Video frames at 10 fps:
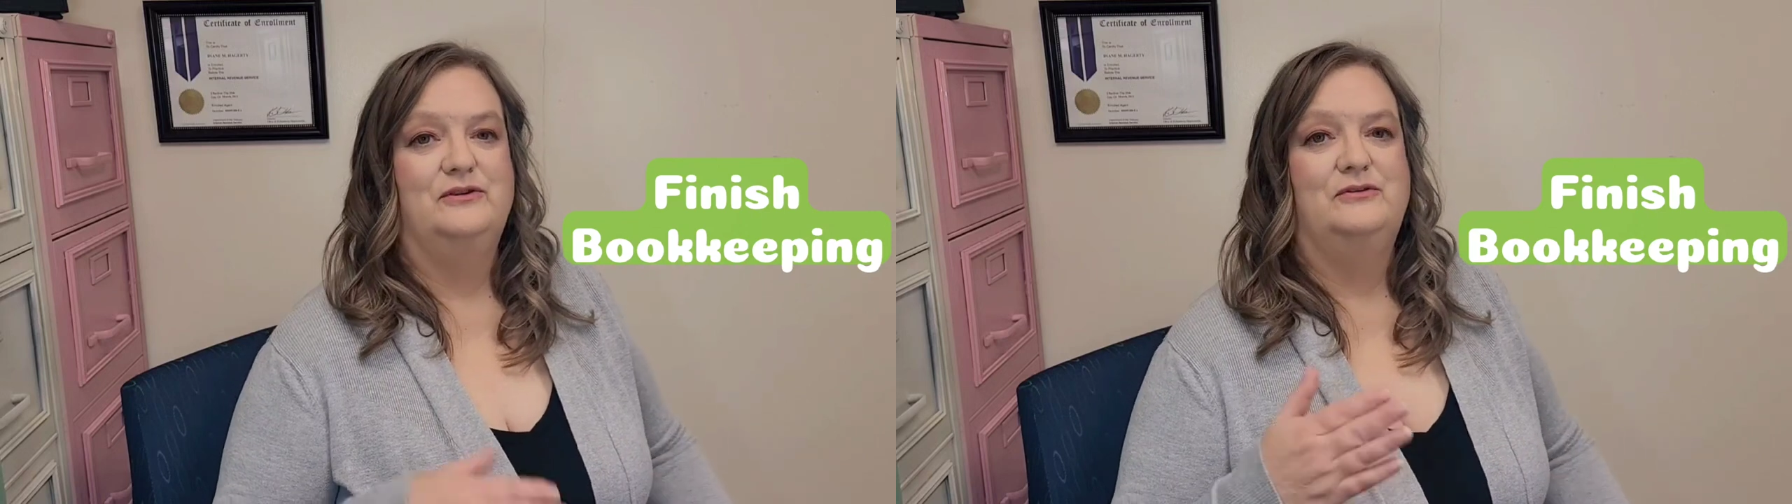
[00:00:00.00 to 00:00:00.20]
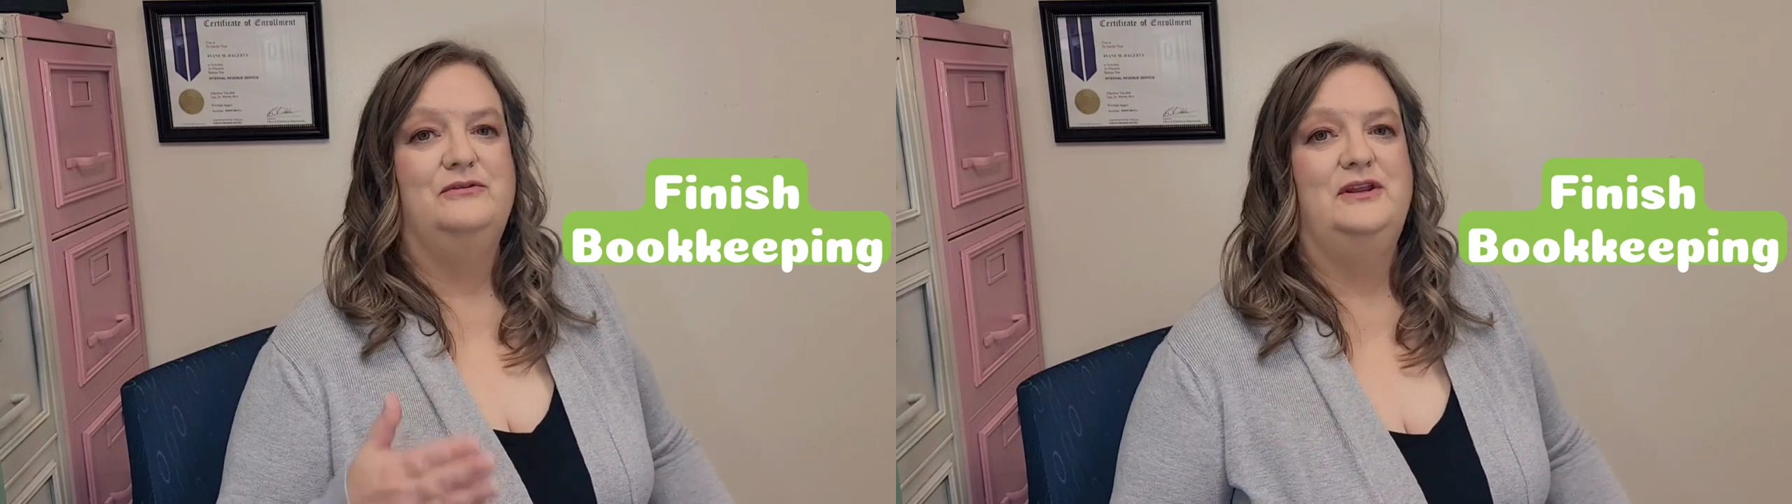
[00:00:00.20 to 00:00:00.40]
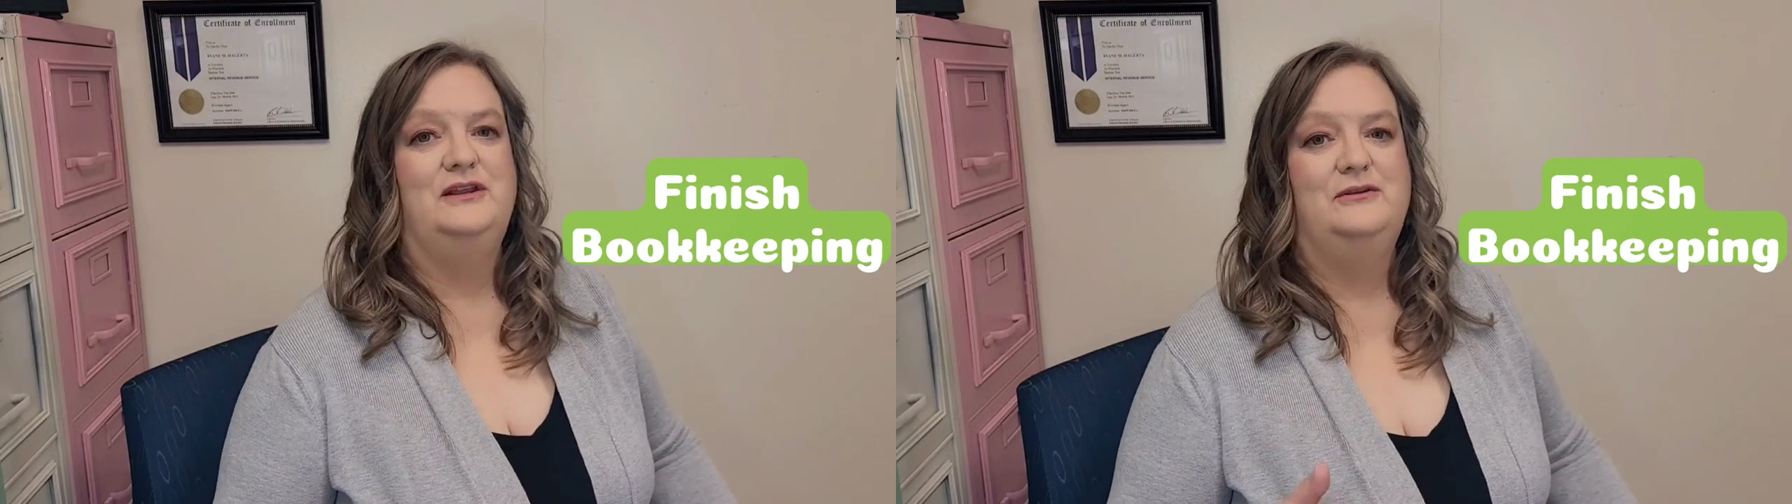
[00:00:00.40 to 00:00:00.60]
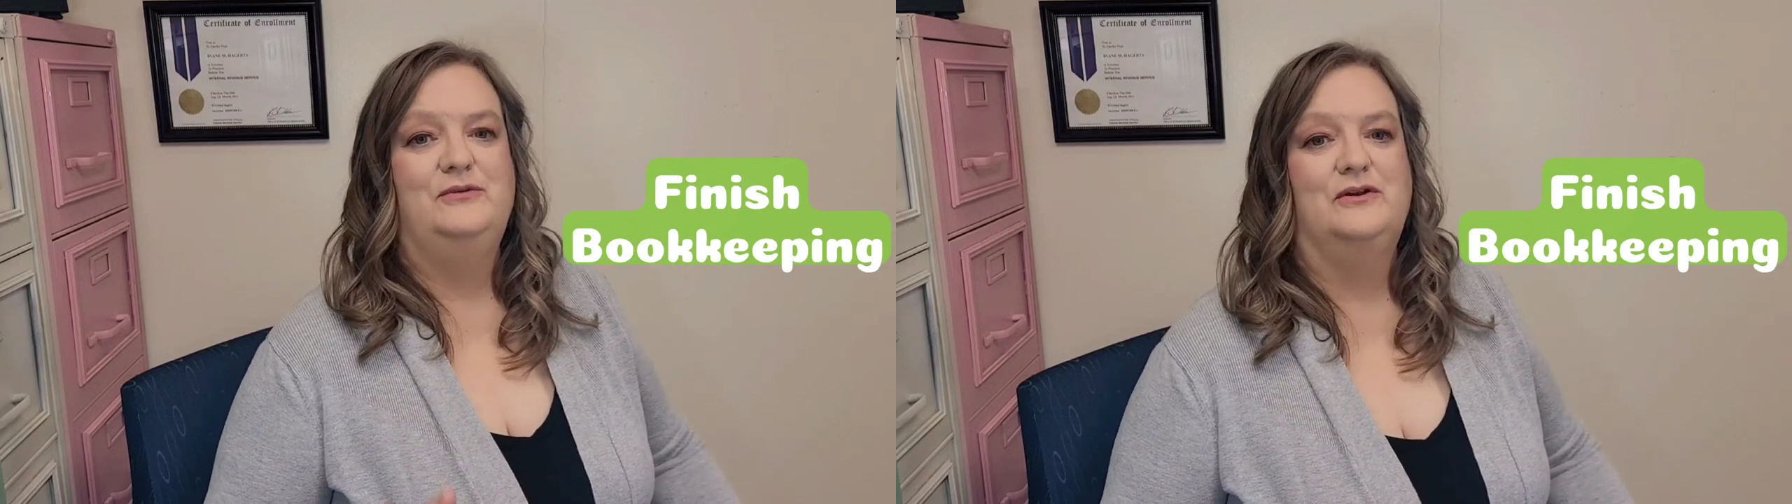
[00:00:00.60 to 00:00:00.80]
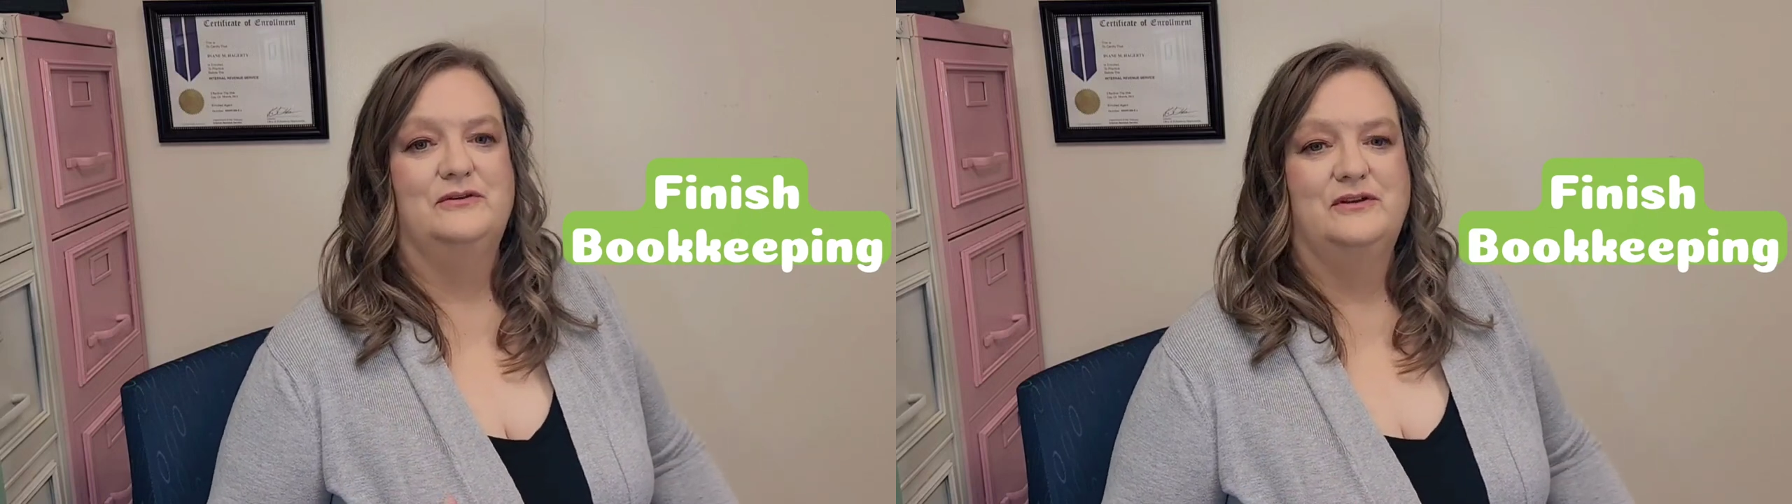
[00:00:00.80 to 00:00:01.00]
You need to
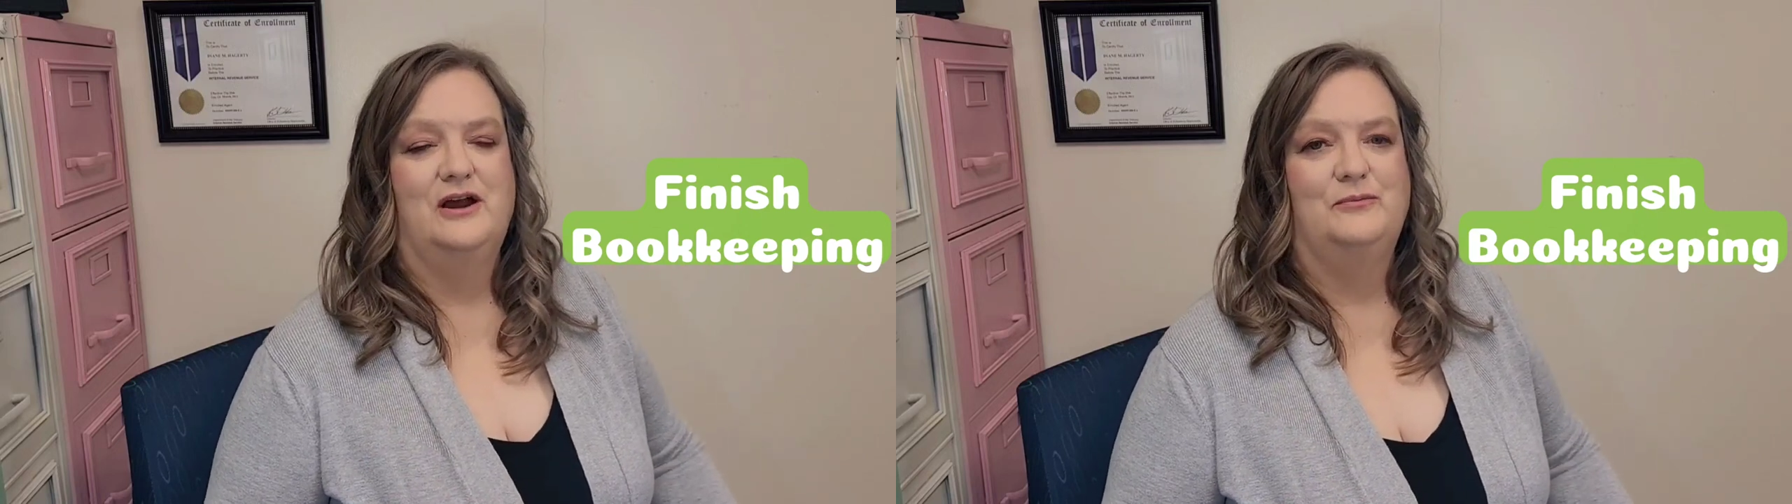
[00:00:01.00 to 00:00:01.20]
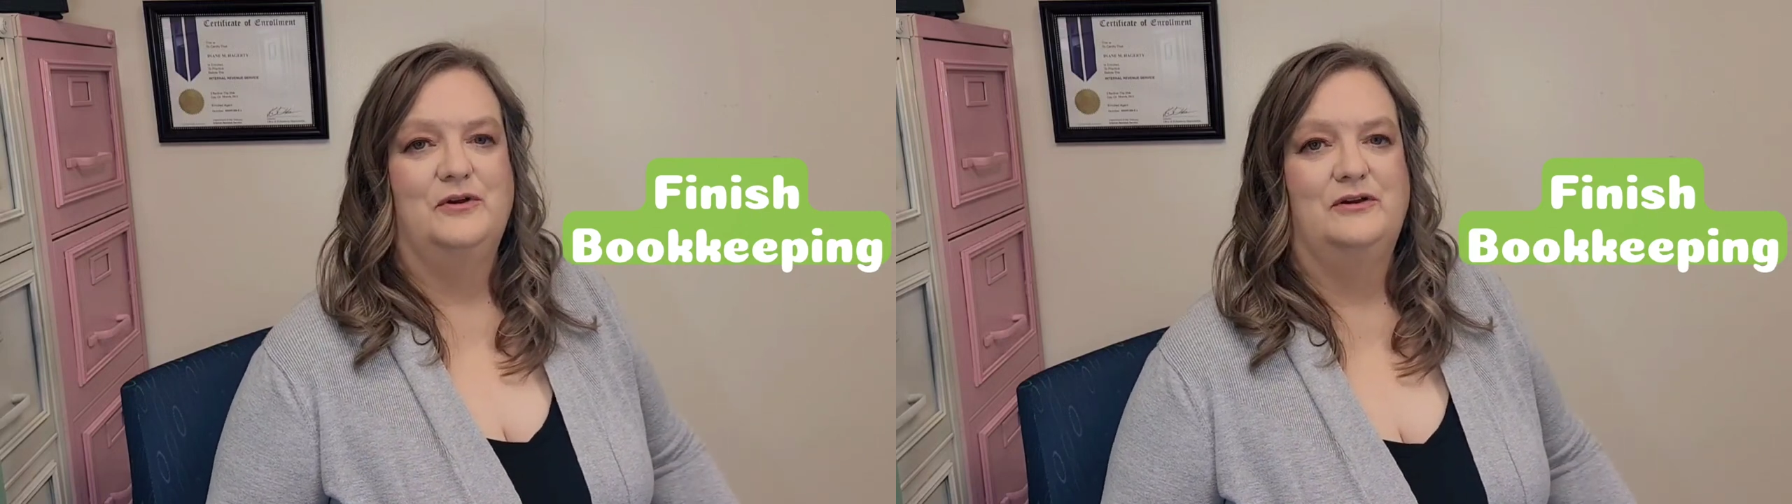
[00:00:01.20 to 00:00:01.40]
be on top